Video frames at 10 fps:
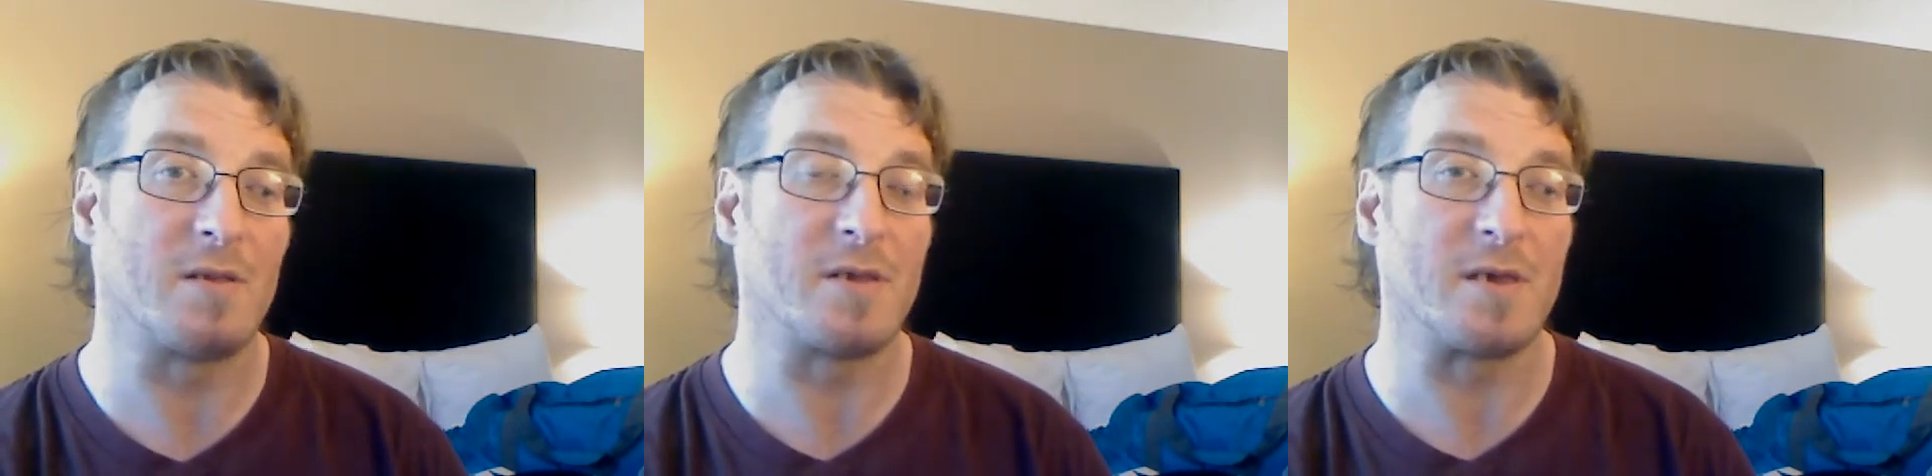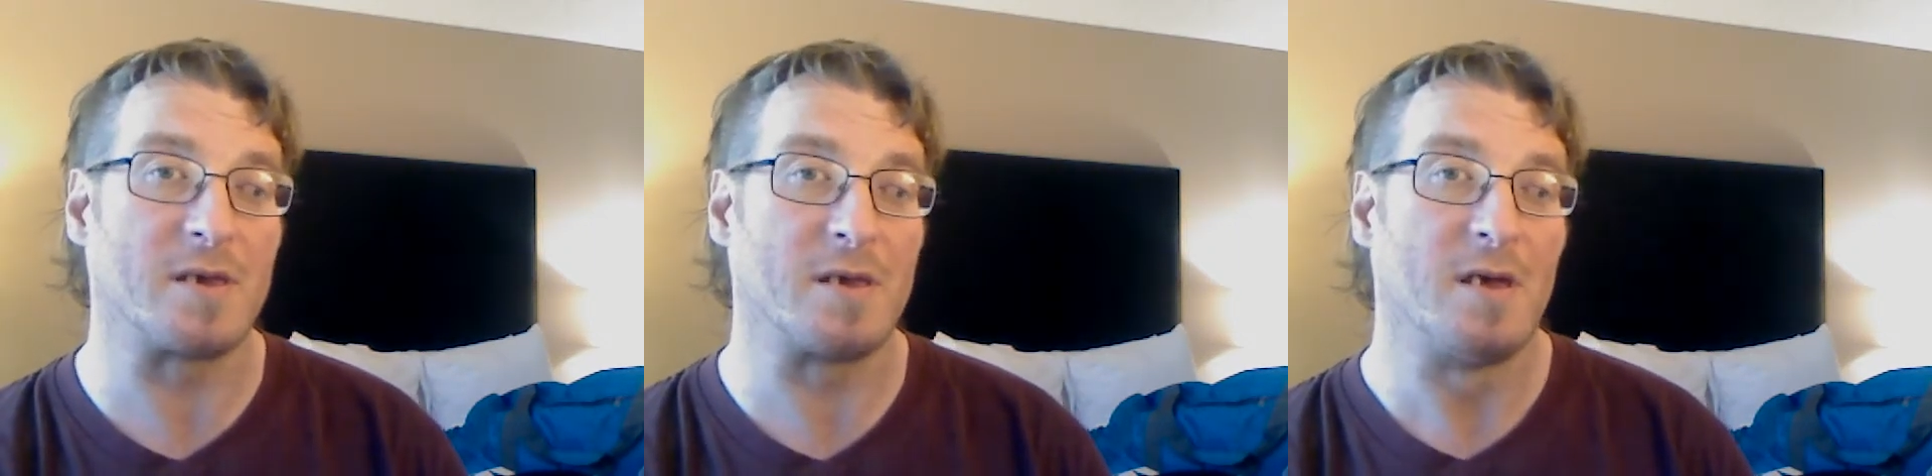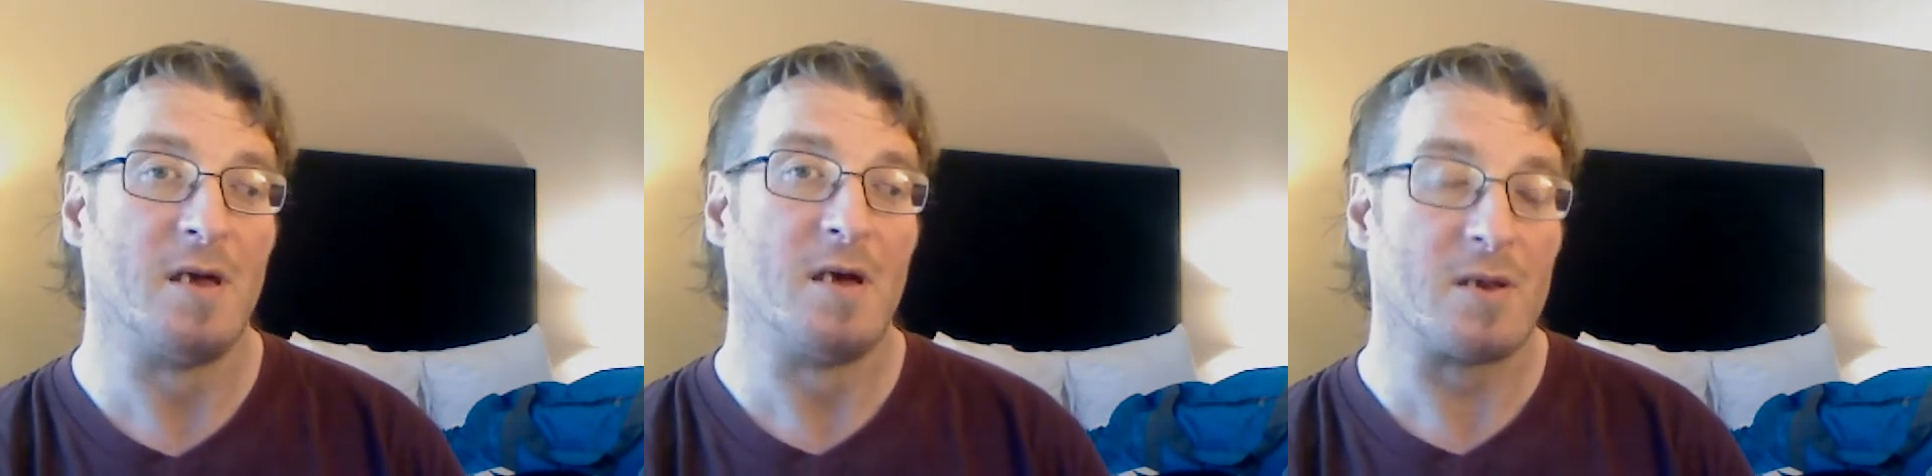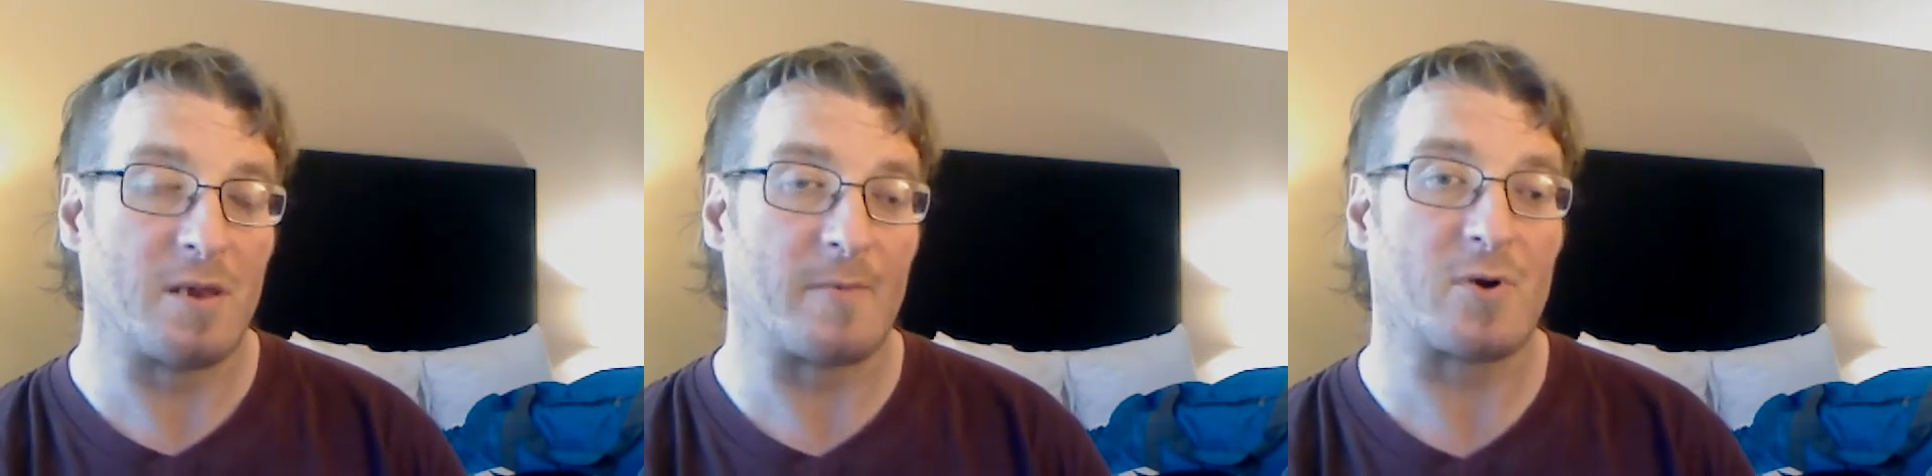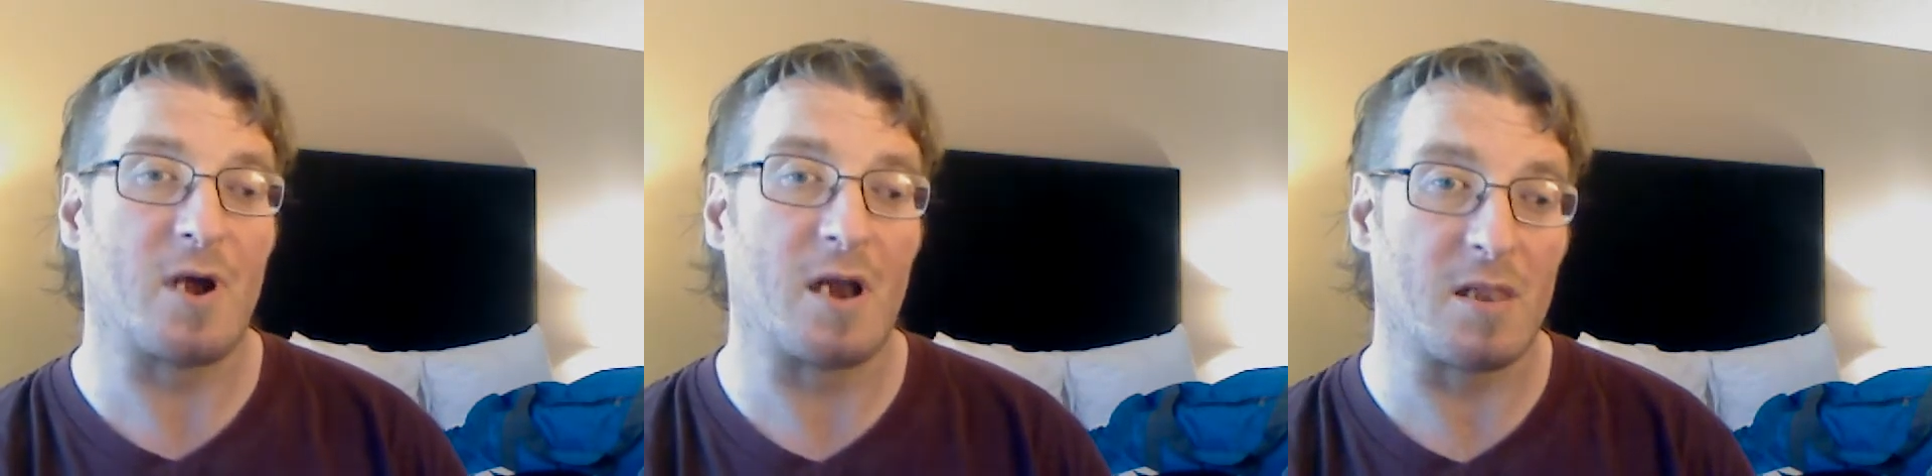the
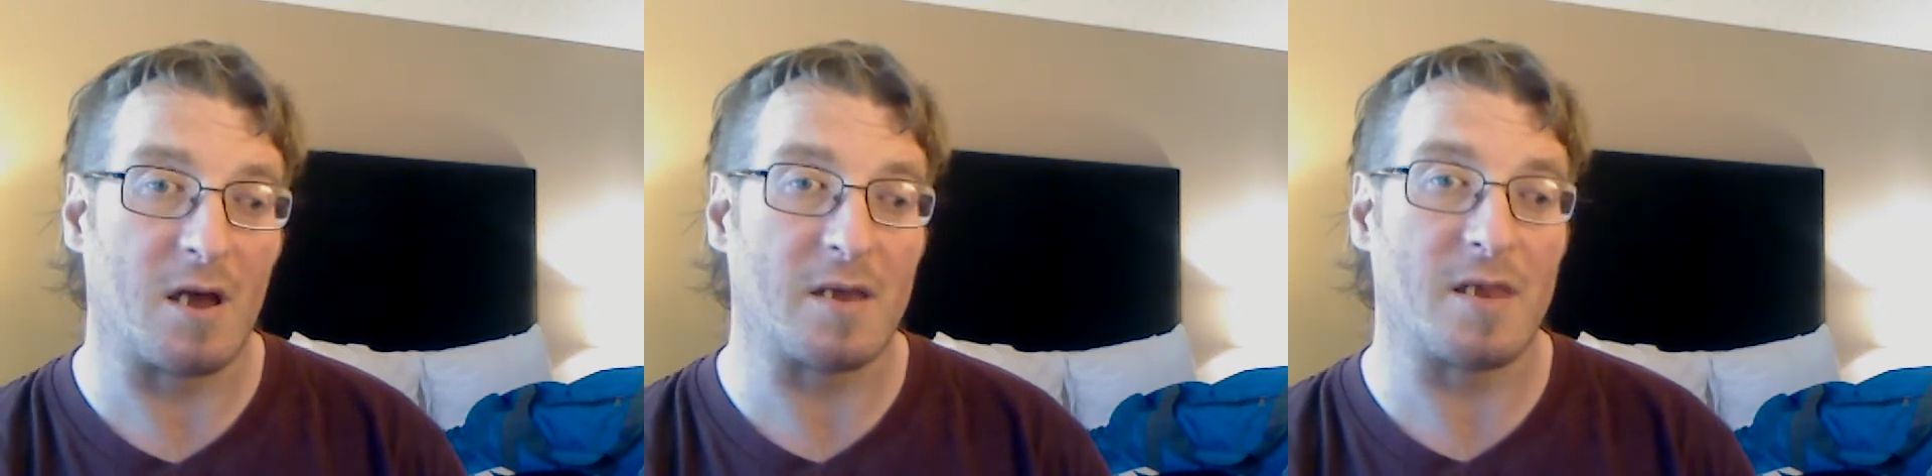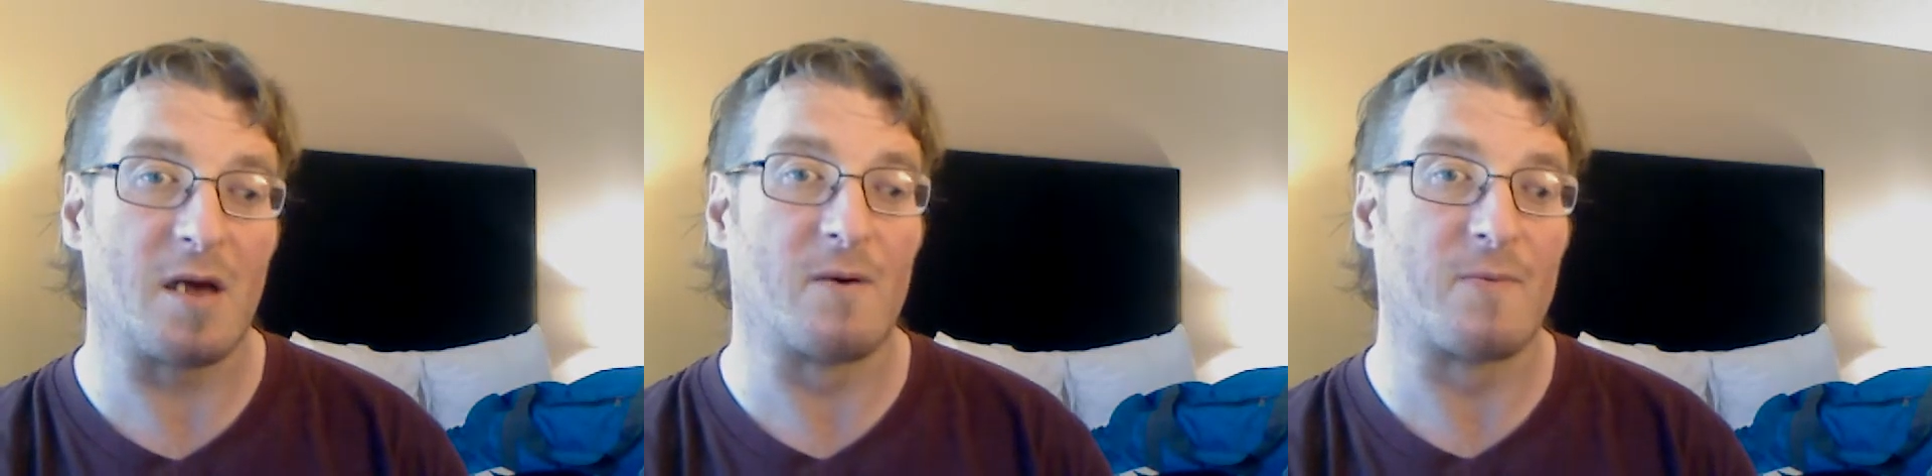Democrat line now.